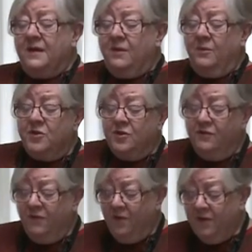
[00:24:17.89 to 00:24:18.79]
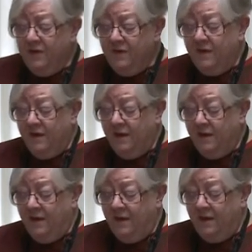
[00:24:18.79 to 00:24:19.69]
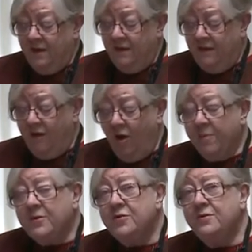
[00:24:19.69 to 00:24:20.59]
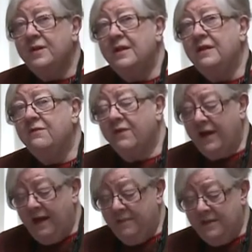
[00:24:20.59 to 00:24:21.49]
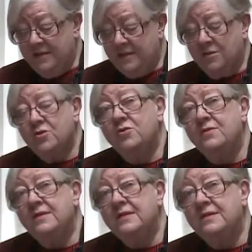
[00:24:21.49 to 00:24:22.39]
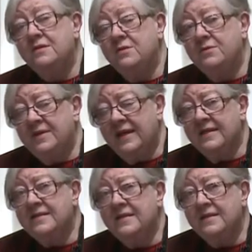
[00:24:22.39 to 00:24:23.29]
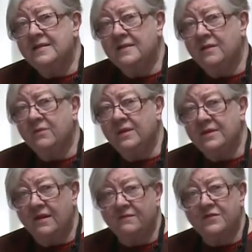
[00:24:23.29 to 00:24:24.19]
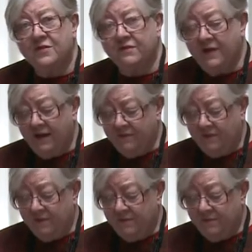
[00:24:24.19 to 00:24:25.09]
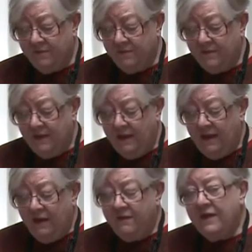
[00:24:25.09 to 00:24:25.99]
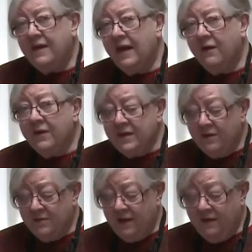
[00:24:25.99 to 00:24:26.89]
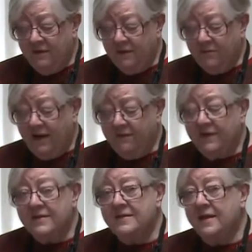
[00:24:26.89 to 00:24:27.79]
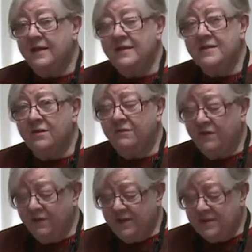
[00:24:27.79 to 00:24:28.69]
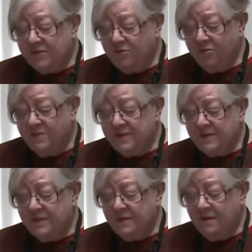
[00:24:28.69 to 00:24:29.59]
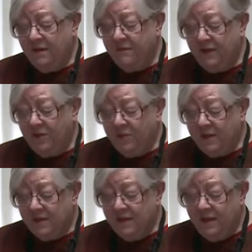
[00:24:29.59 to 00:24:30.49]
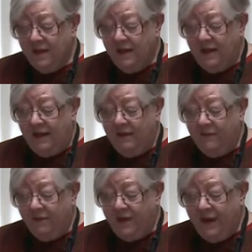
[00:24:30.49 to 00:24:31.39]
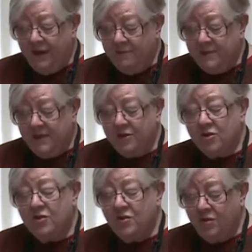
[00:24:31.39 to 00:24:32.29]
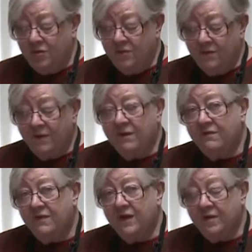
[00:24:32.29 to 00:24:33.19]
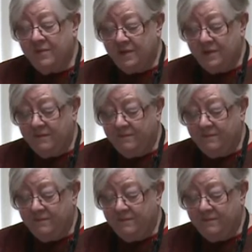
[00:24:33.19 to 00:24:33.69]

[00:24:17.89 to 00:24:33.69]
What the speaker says: which afforded the opportunity for Amundsen to test his theories of survival. They carried out ethnographic studies on various groups of Inuit and their adaptation to their environment.